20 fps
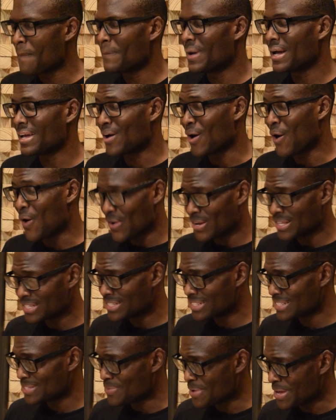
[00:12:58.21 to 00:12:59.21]
But
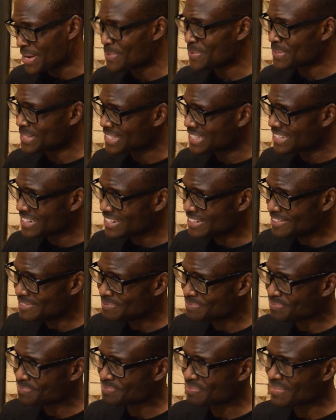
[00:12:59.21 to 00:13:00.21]
honestly, when it was there,
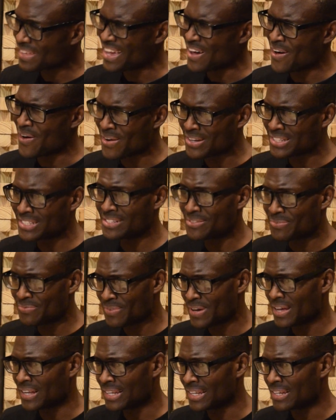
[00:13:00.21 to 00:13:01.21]
it honestly
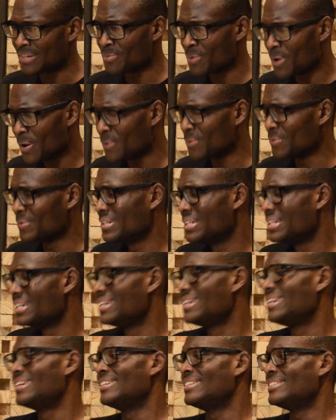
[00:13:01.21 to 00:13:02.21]
felt like, whoa,
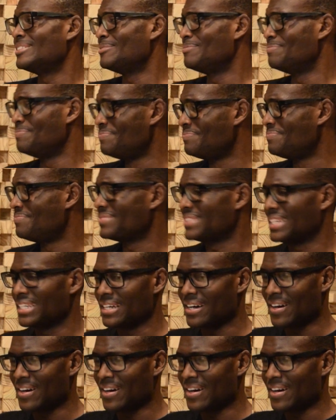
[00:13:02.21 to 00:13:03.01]
it